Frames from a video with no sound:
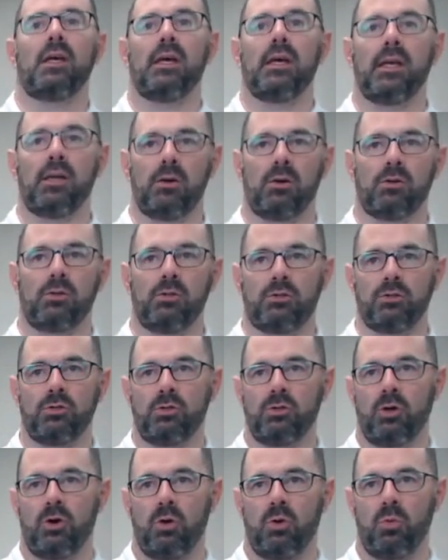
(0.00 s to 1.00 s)
in order to
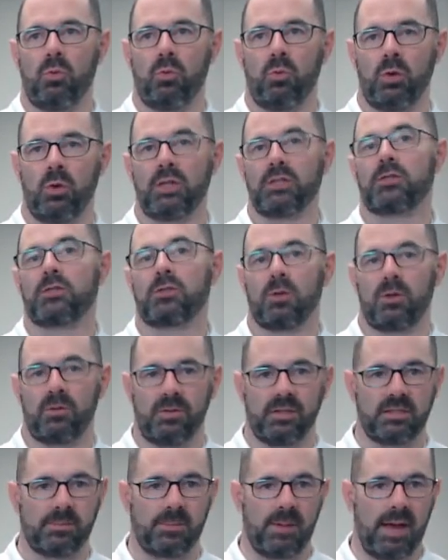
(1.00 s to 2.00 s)
know what
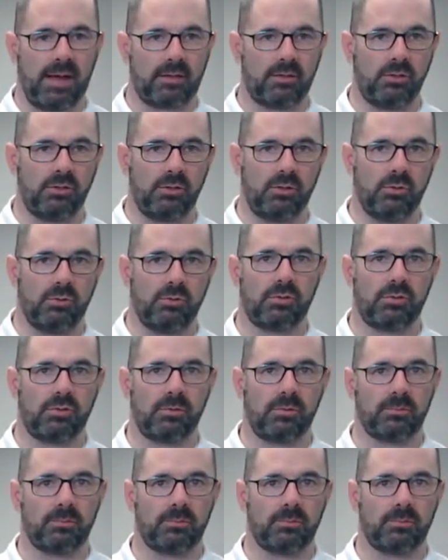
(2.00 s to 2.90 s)
service pack to use.